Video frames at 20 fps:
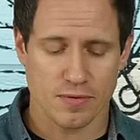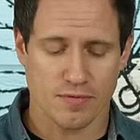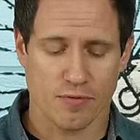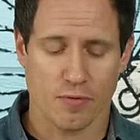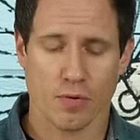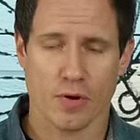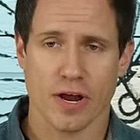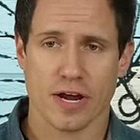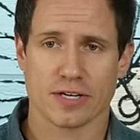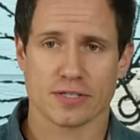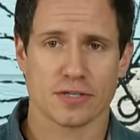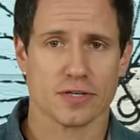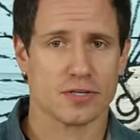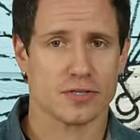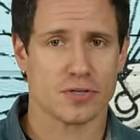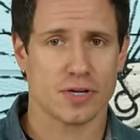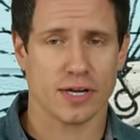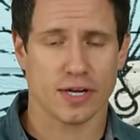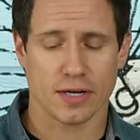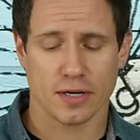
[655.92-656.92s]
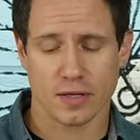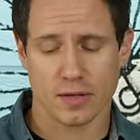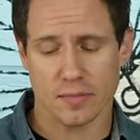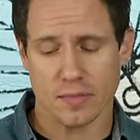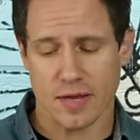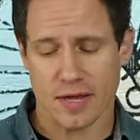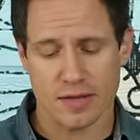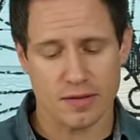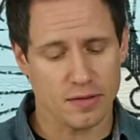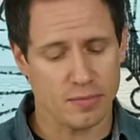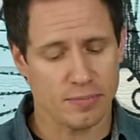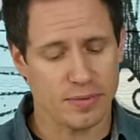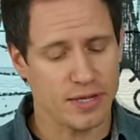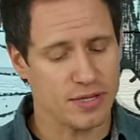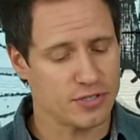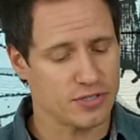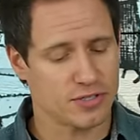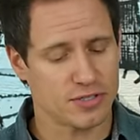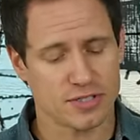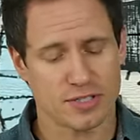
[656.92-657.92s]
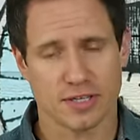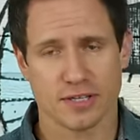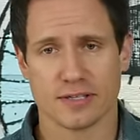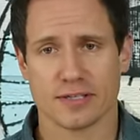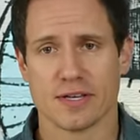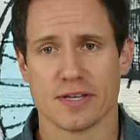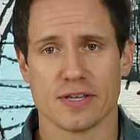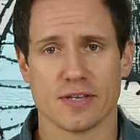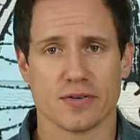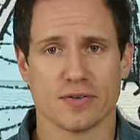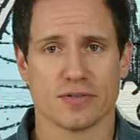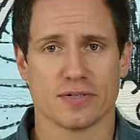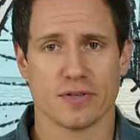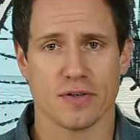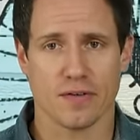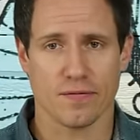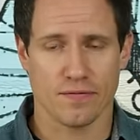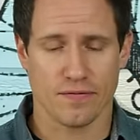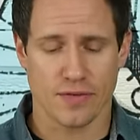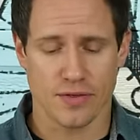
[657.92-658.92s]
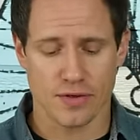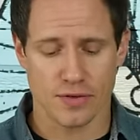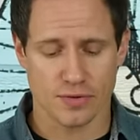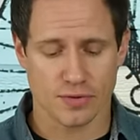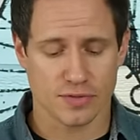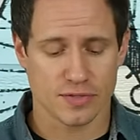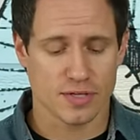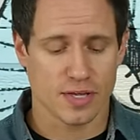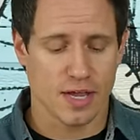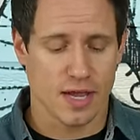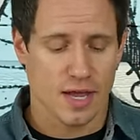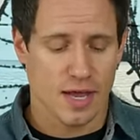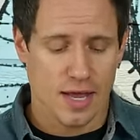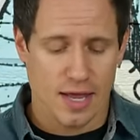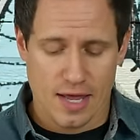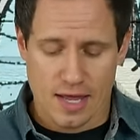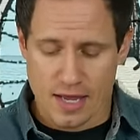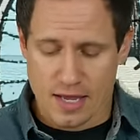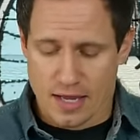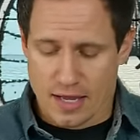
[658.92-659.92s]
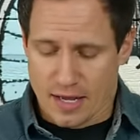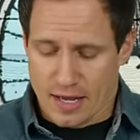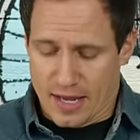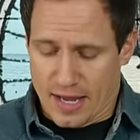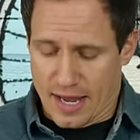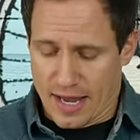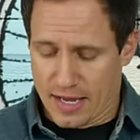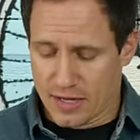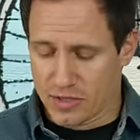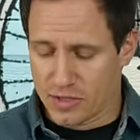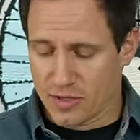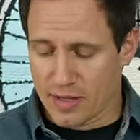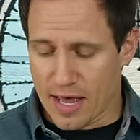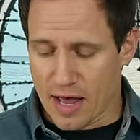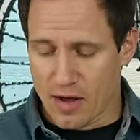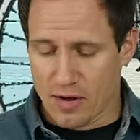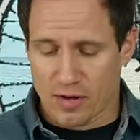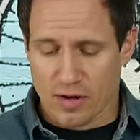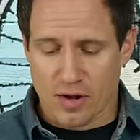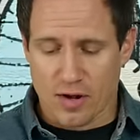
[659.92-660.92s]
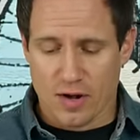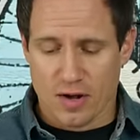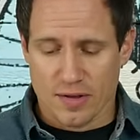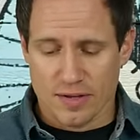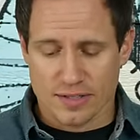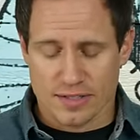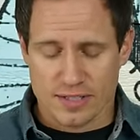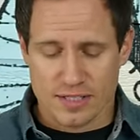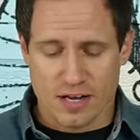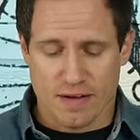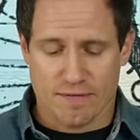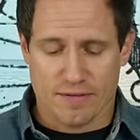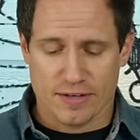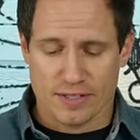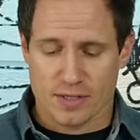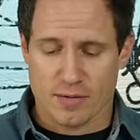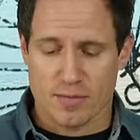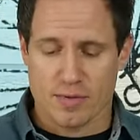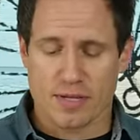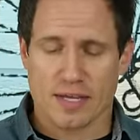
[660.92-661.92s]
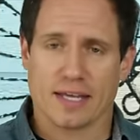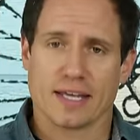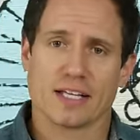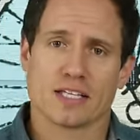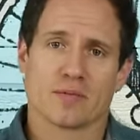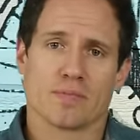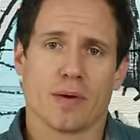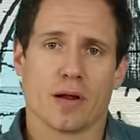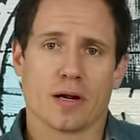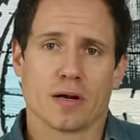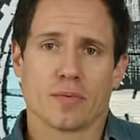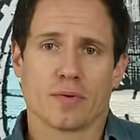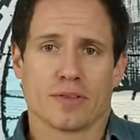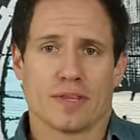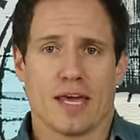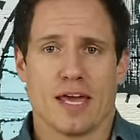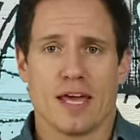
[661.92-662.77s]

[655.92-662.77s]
before actually drinking them and the peach just continues to infuse into the alcohol. This is definitely something that gets better with